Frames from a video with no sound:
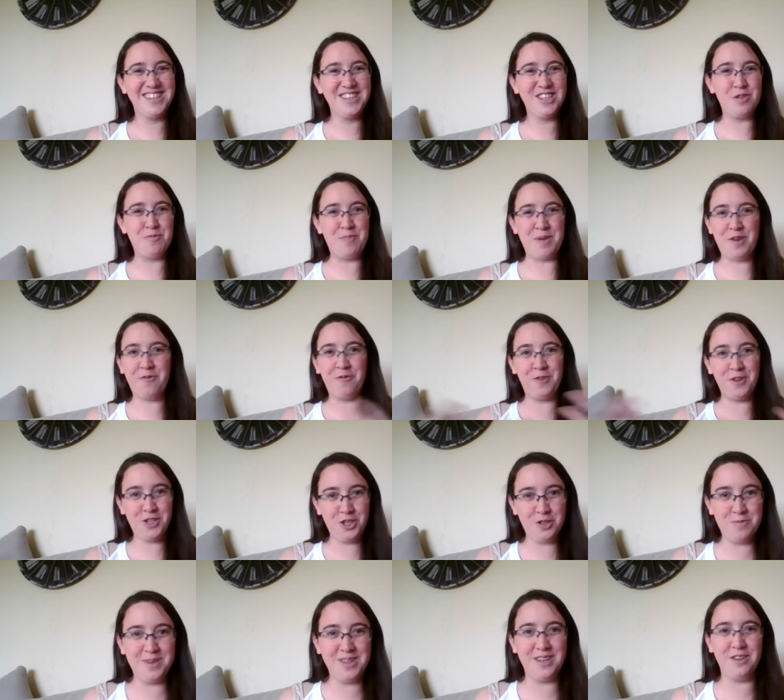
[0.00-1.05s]
To be
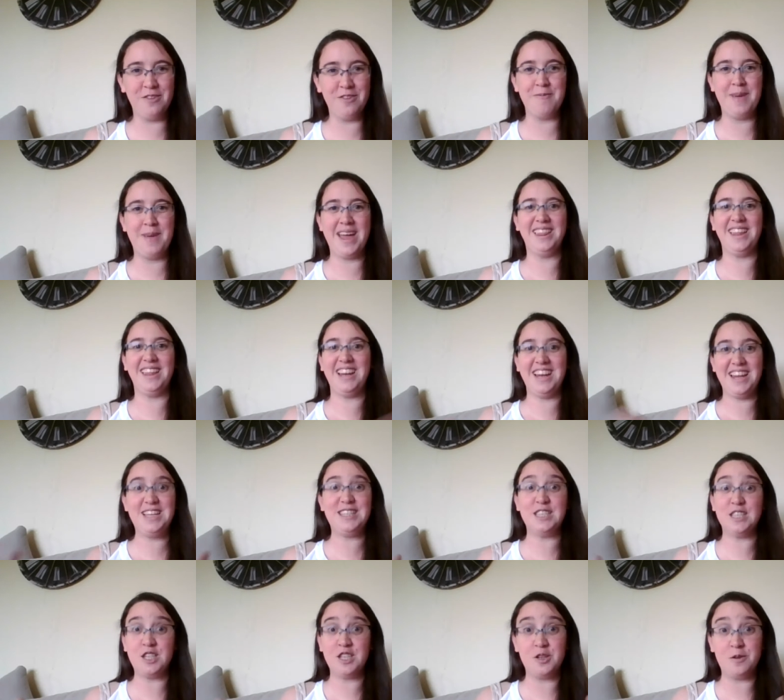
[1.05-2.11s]
fishermen of men, they
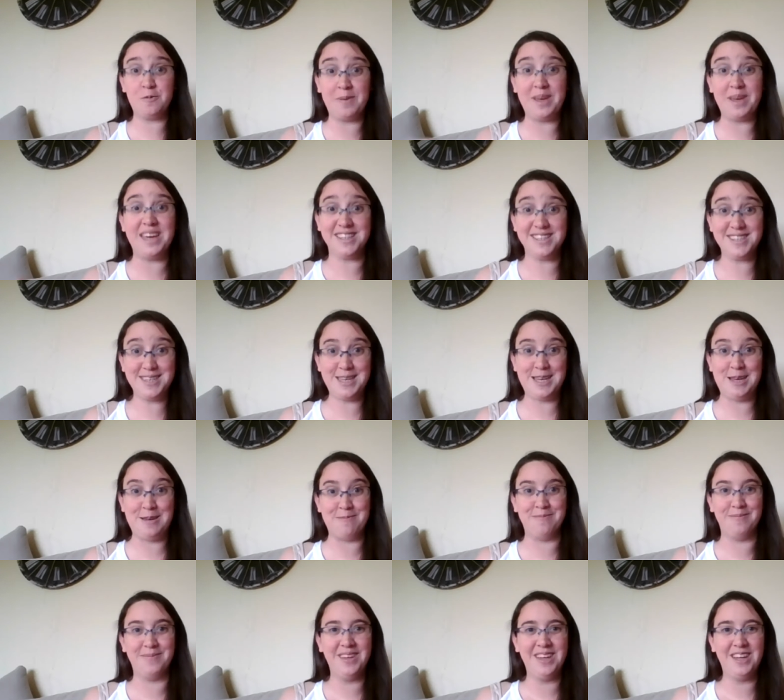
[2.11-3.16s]
needed to be a
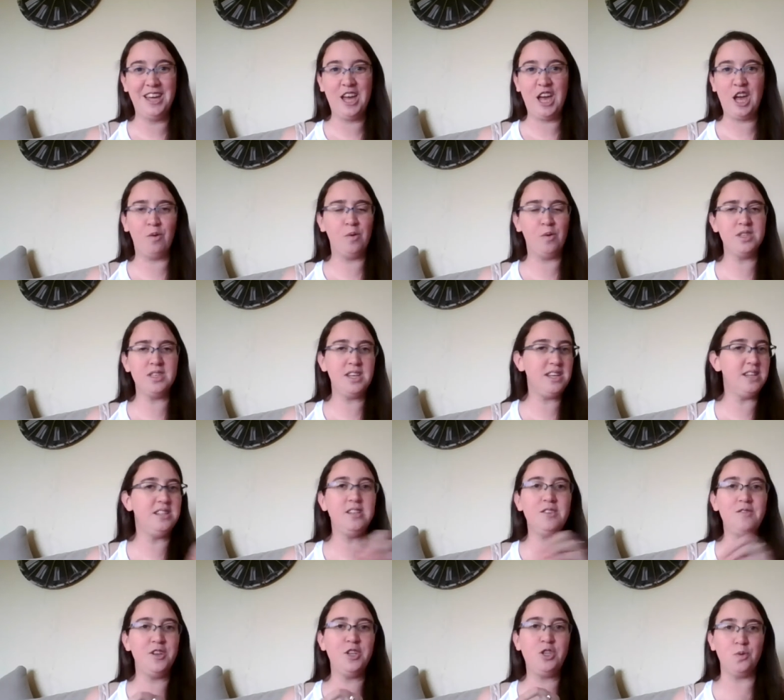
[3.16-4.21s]
team it wasn't
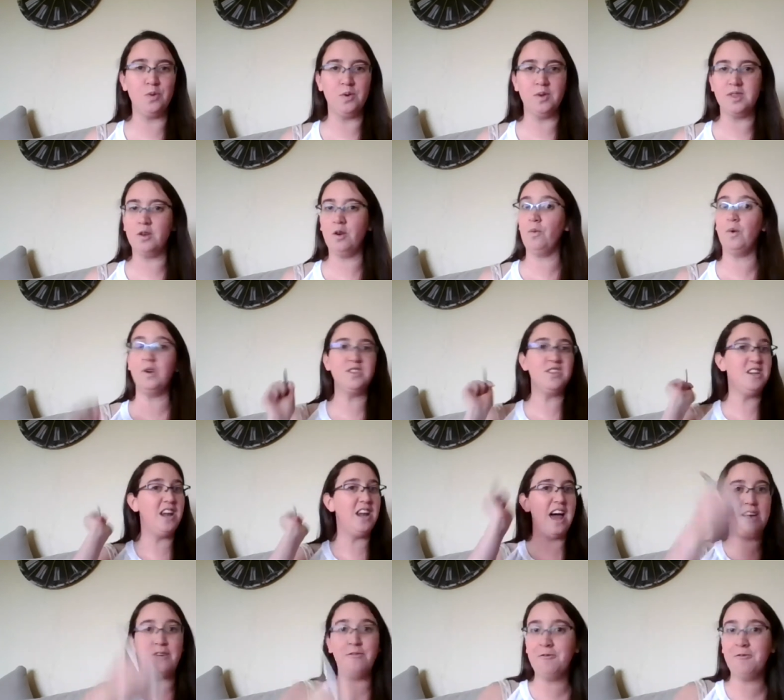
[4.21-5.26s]
individuals, it wasn't
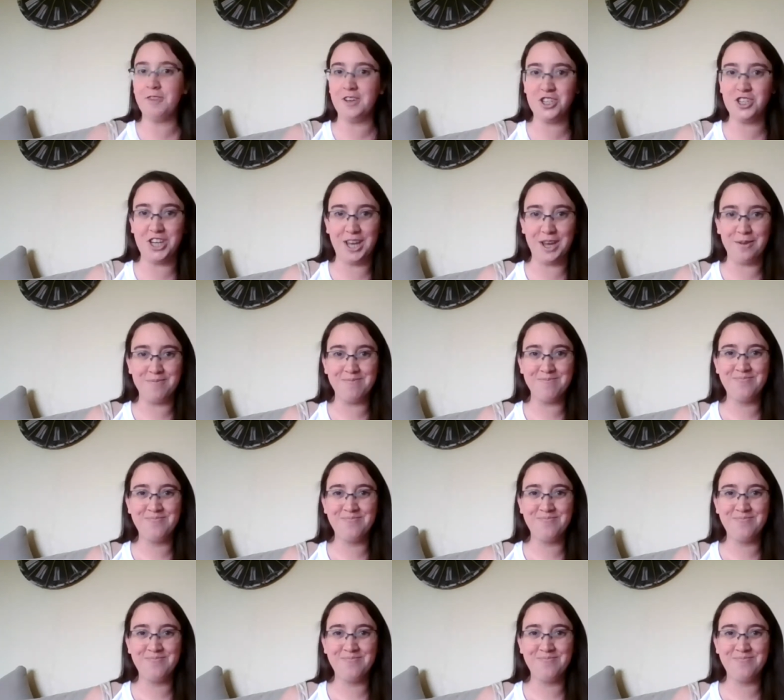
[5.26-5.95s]
line fishing,